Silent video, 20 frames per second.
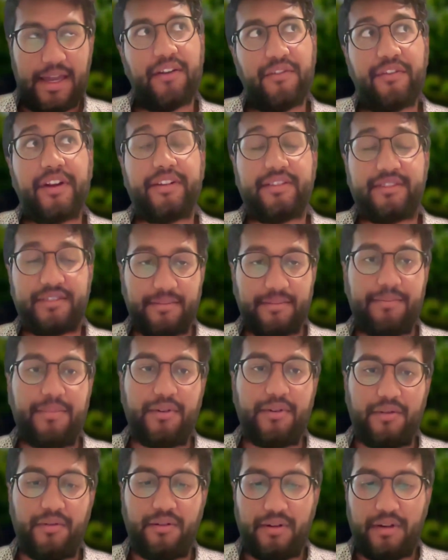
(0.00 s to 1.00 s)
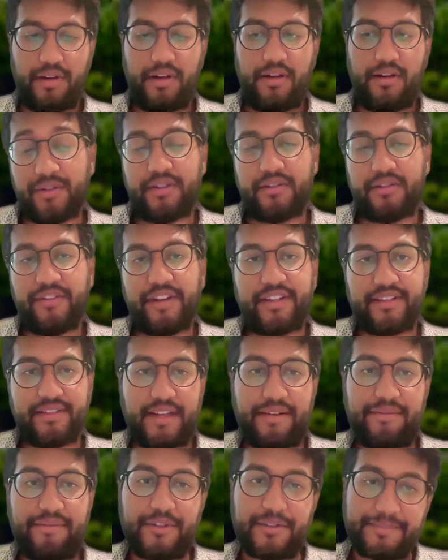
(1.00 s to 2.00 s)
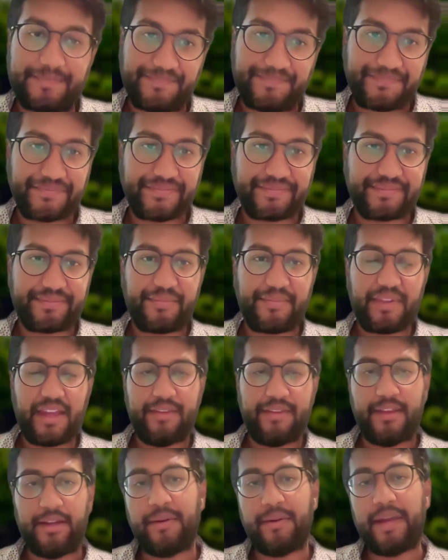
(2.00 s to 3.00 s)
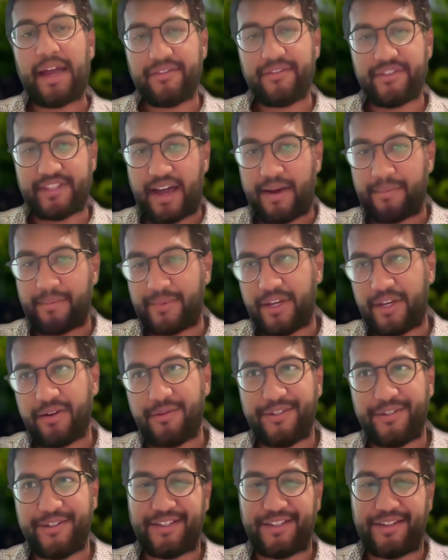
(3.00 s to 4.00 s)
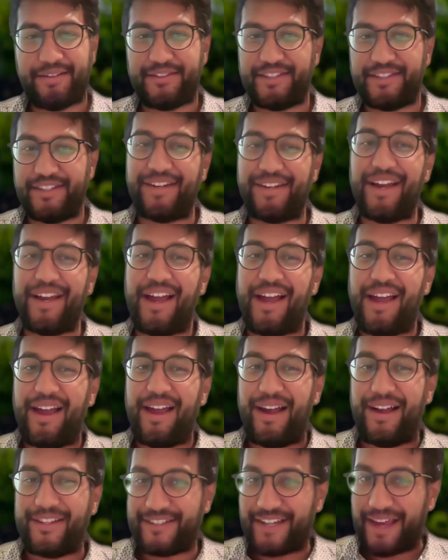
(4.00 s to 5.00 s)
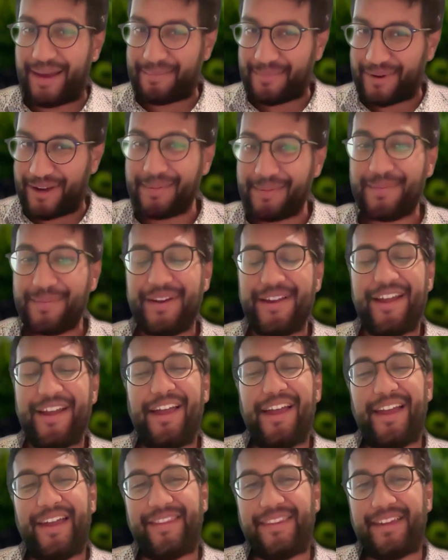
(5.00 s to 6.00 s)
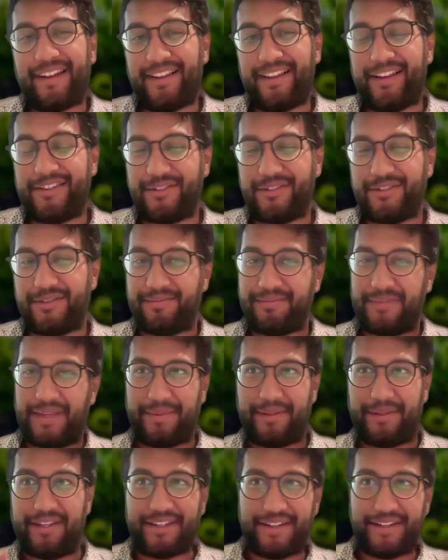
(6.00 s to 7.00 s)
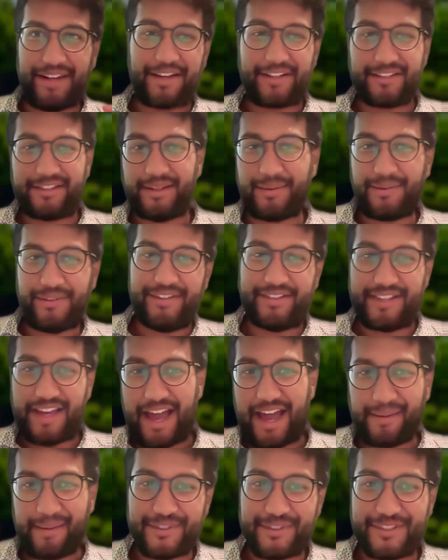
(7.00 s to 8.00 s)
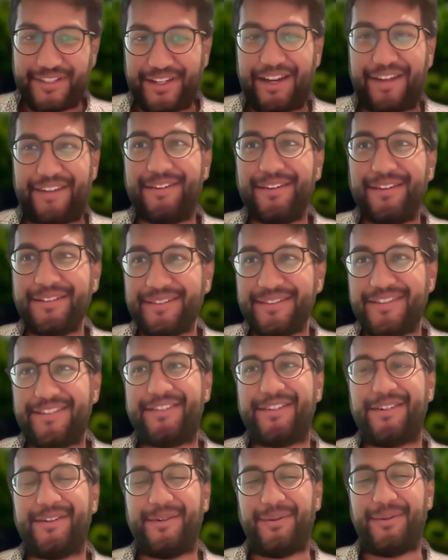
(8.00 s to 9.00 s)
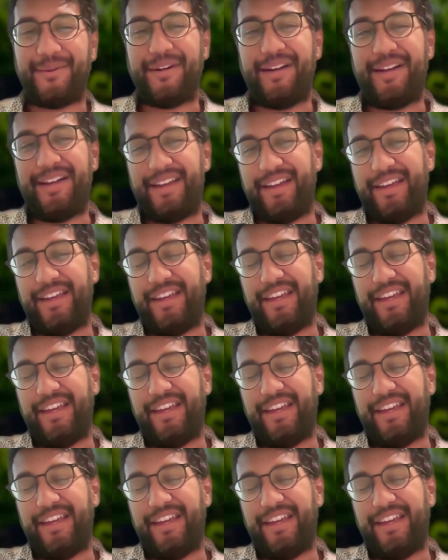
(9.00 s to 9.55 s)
at a very simple user interface level. Then you have Zapier, which is, I would say, a step up, and that allows you to maybe connect some of these apps together. So